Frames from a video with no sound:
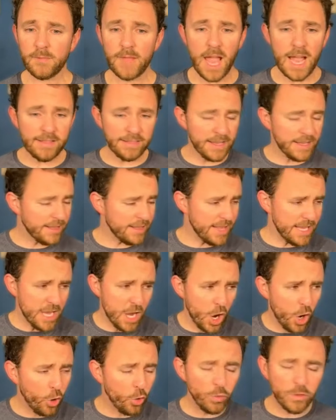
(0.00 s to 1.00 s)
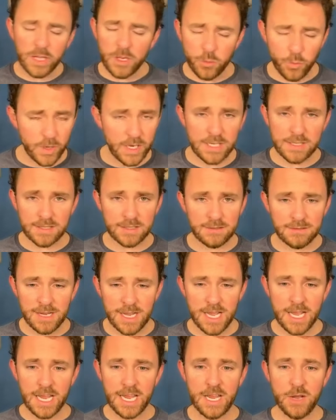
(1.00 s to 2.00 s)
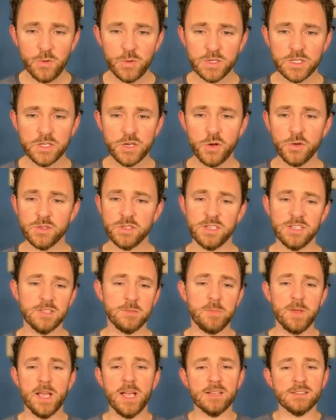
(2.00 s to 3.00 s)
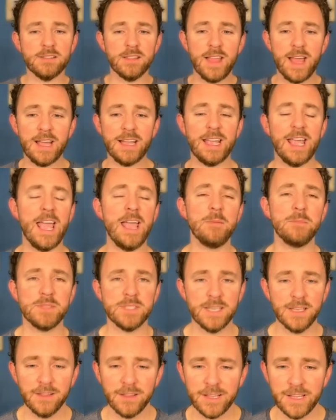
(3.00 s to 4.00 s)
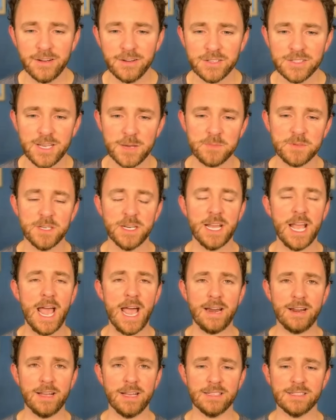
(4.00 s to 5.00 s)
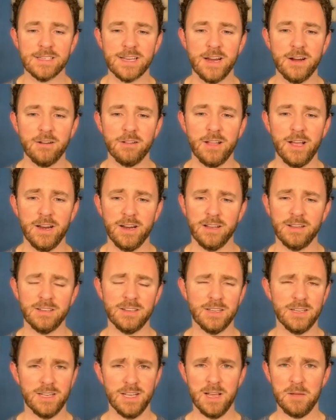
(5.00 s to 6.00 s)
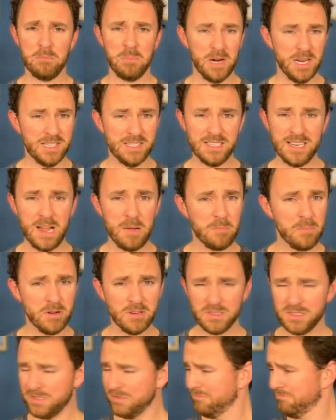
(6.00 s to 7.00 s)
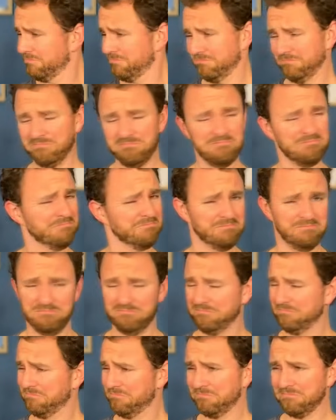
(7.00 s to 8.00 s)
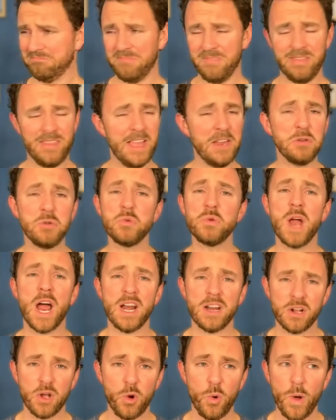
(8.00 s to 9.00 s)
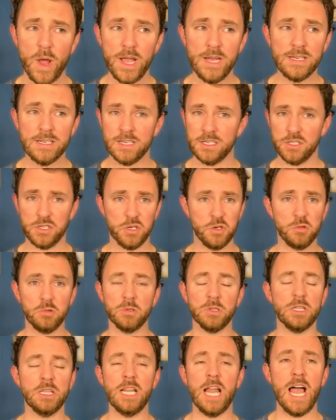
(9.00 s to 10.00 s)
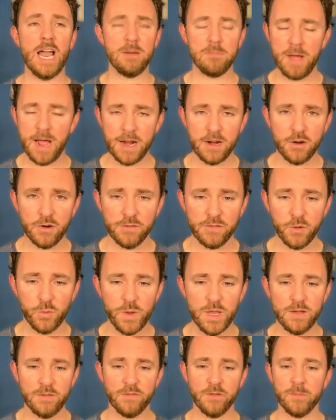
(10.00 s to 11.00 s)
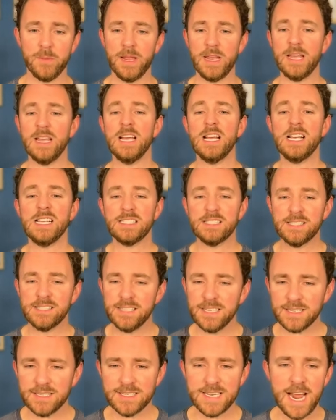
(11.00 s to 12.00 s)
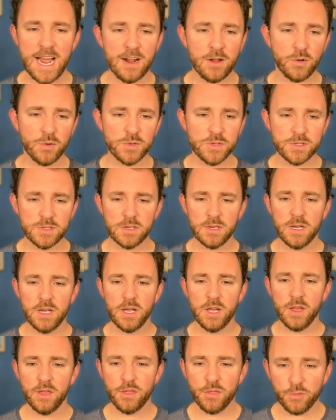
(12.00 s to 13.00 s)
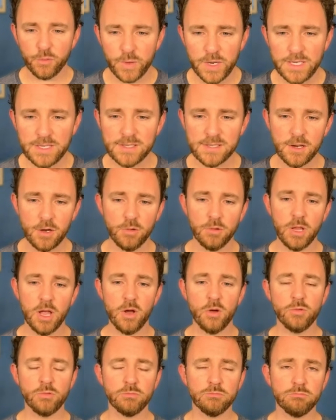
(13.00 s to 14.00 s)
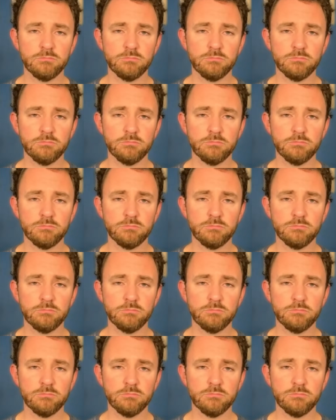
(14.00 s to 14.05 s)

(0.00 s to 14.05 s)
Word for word: I think the only reason he was chosen is because of that game sealing interception he had against Carolina. But his numbers, they do not equate to linebacker of the week for me. Six tackles, three solo,